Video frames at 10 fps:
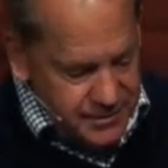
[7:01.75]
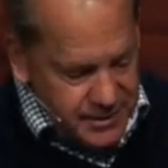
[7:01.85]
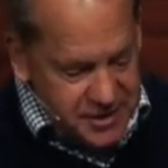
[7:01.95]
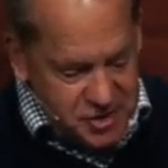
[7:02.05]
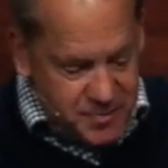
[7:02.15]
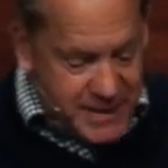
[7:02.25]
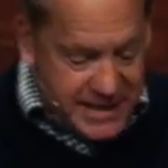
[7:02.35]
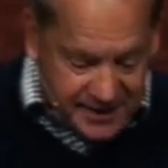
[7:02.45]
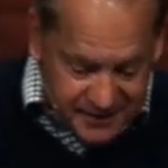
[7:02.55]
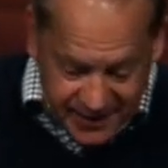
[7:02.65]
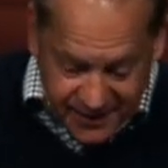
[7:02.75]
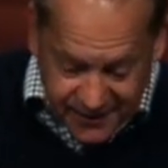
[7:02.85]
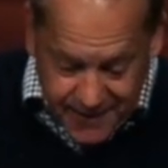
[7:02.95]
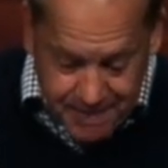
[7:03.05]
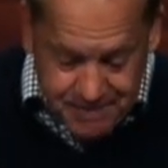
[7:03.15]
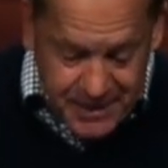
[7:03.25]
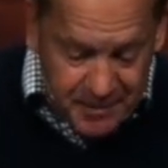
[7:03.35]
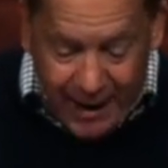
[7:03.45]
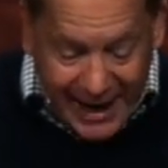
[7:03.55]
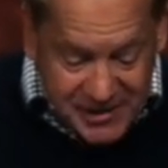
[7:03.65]
he's speaking there,
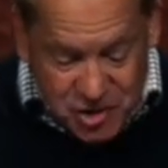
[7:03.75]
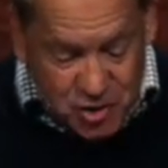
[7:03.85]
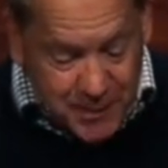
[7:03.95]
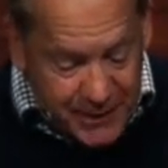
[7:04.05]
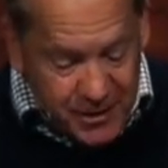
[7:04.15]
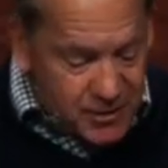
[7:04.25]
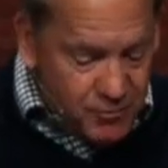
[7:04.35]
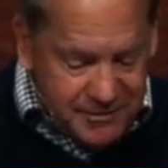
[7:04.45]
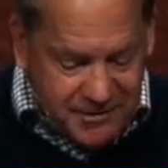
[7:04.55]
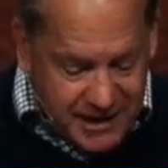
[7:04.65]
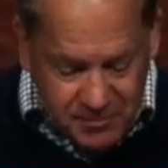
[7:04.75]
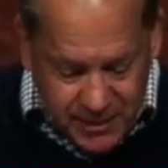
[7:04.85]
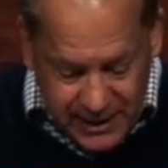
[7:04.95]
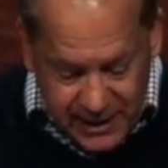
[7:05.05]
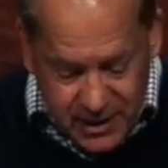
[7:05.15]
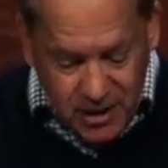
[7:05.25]
"my spirit within me